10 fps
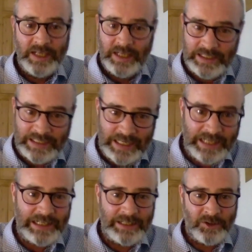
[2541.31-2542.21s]
It's
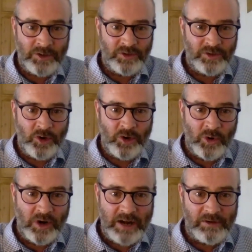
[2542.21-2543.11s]
hitting the
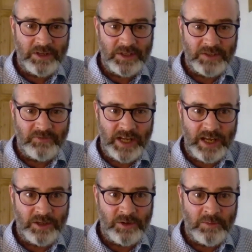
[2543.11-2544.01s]
core areas of the
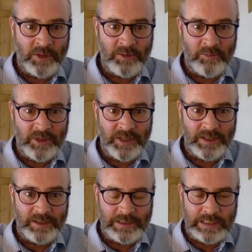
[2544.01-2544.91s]
economic and
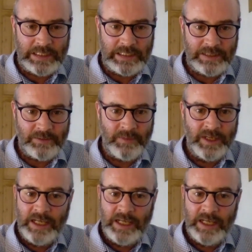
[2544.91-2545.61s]
political system.